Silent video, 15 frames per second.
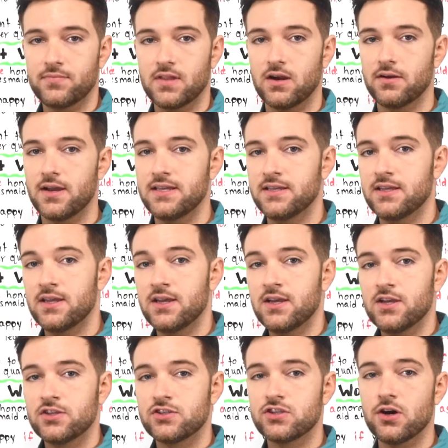All right,
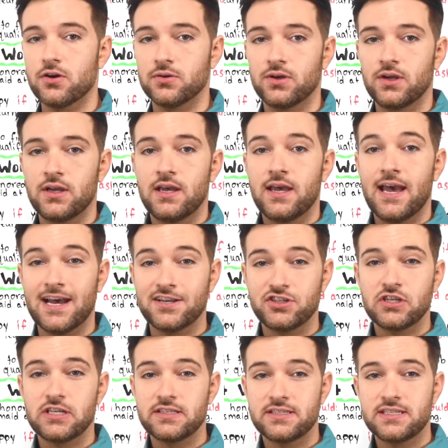so
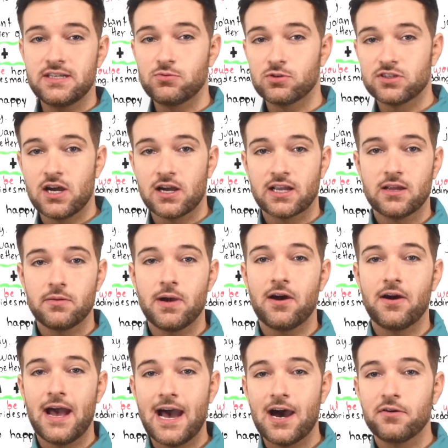as you can see, we're talking
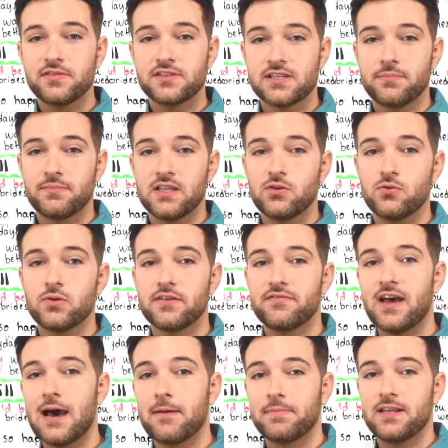about how if something would
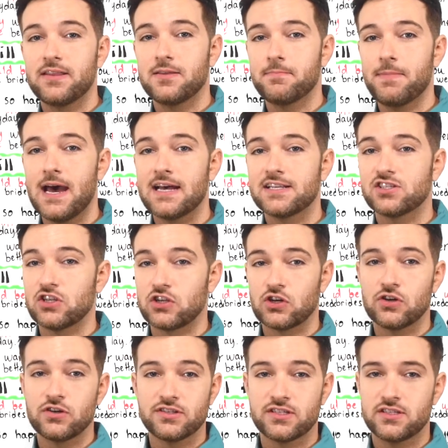have happened in the past, the
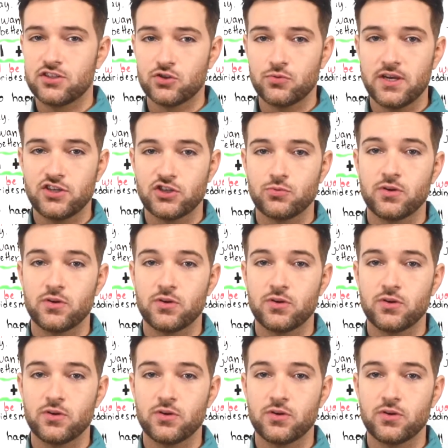current situation